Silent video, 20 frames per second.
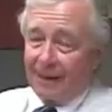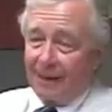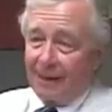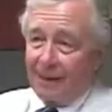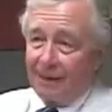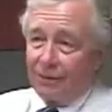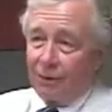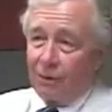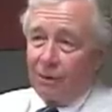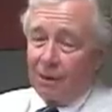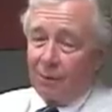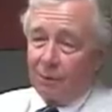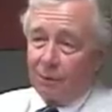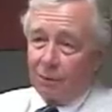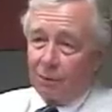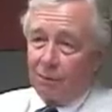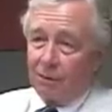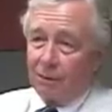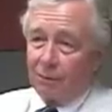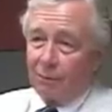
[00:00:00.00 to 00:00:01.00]
I thought I
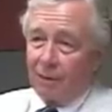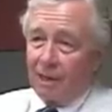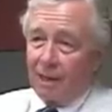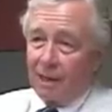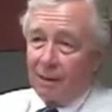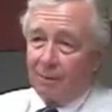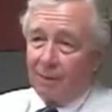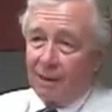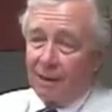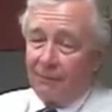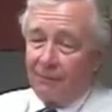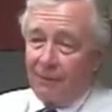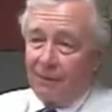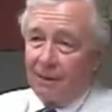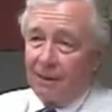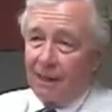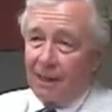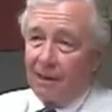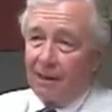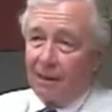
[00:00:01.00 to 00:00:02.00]
was always right, but I
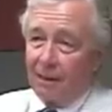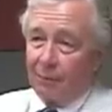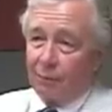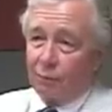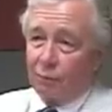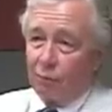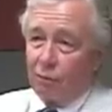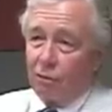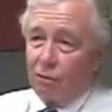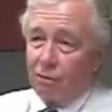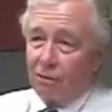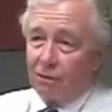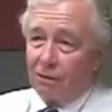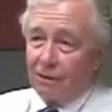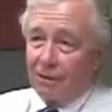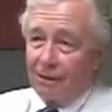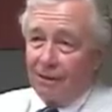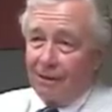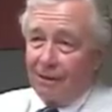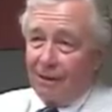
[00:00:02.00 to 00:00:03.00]
found out I was wrong.
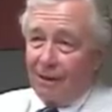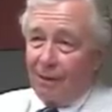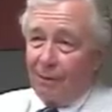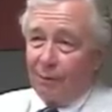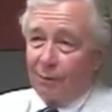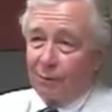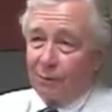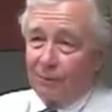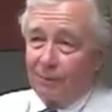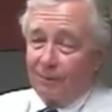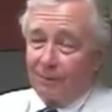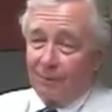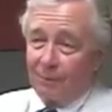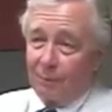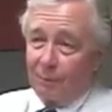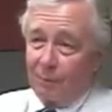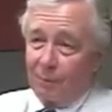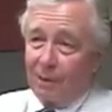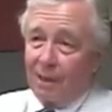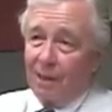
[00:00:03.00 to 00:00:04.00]

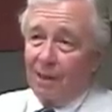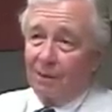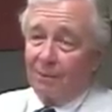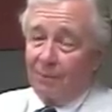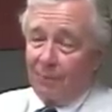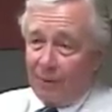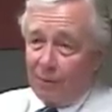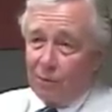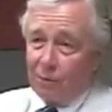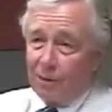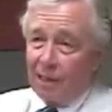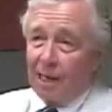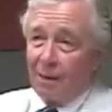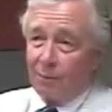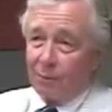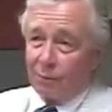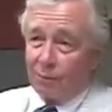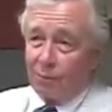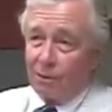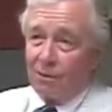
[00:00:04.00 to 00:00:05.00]
When I thought
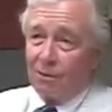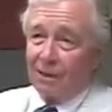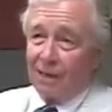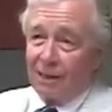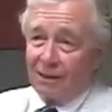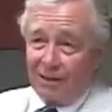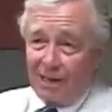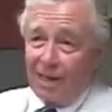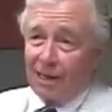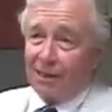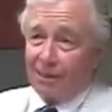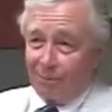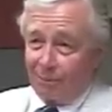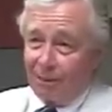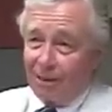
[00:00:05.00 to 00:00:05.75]
I was wrong, I was actually